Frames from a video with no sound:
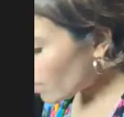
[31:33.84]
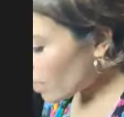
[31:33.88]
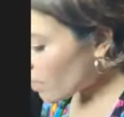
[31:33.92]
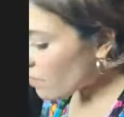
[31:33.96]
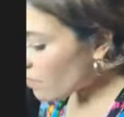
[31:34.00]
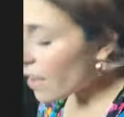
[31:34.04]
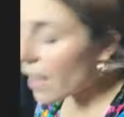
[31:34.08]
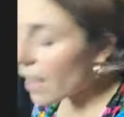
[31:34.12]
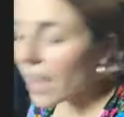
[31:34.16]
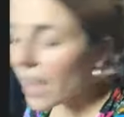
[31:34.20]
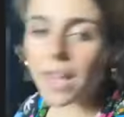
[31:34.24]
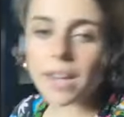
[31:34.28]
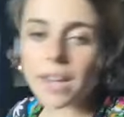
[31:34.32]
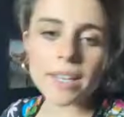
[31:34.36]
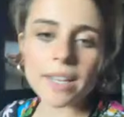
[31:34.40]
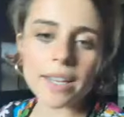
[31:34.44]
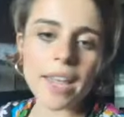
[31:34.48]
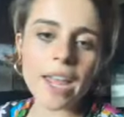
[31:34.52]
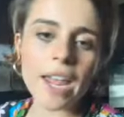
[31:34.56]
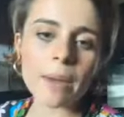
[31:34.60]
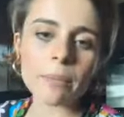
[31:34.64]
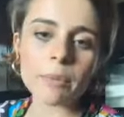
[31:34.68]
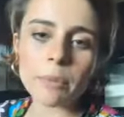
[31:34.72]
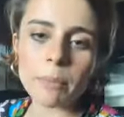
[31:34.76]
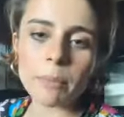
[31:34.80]
If I had a
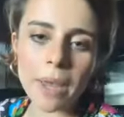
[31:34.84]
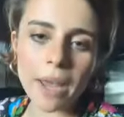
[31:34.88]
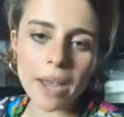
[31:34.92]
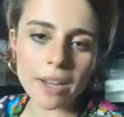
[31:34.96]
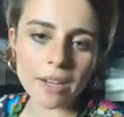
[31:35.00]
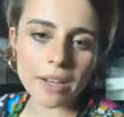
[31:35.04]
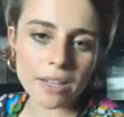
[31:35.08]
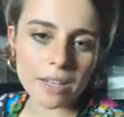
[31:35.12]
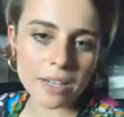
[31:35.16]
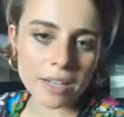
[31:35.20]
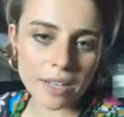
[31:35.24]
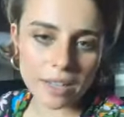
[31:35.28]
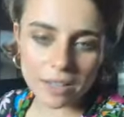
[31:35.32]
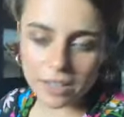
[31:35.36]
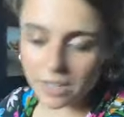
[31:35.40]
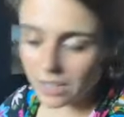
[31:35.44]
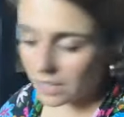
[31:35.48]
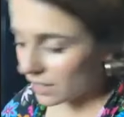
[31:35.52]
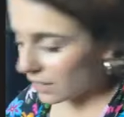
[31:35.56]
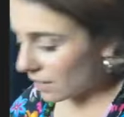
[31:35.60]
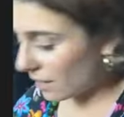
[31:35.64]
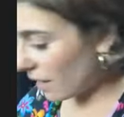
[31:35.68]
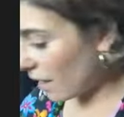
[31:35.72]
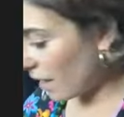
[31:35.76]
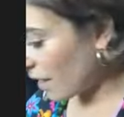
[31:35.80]
cameraman,
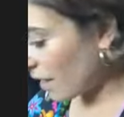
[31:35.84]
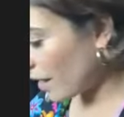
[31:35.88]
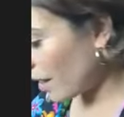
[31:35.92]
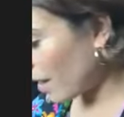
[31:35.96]
I'd